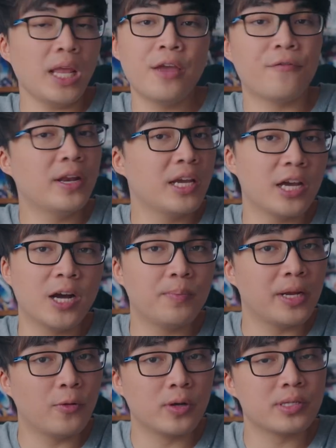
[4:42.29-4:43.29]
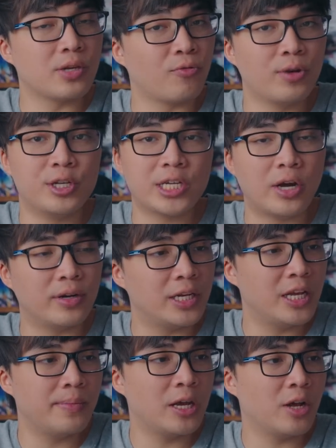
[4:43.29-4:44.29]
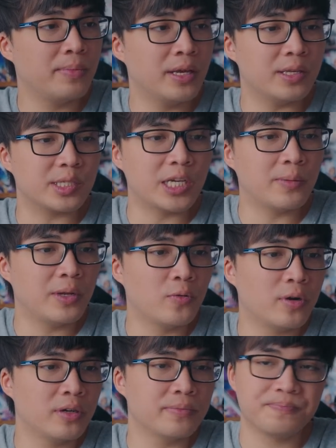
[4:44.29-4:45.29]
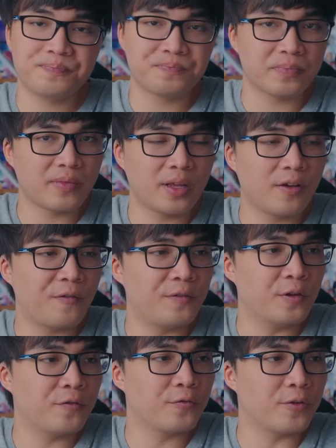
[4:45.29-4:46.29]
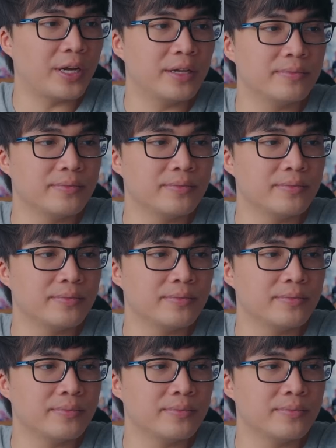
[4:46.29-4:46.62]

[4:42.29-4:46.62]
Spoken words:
if any company wants to reach out and email me and send me one, feel free.